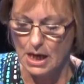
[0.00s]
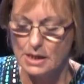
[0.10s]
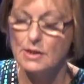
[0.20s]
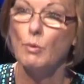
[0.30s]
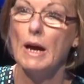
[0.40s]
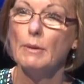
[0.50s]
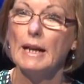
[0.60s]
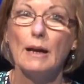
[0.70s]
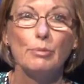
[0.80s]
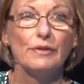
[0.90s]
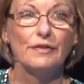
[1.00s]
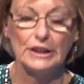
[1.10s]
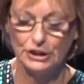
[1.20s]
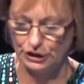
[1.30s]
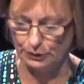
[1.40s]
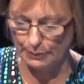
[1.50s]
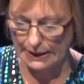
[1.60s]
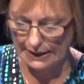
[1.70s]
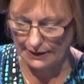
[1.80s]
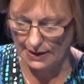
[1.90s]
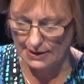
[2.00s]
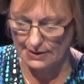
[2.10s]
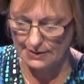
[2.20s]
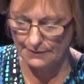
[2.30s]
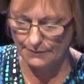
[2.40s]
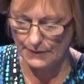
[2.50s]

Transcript: So where will our profession be in this?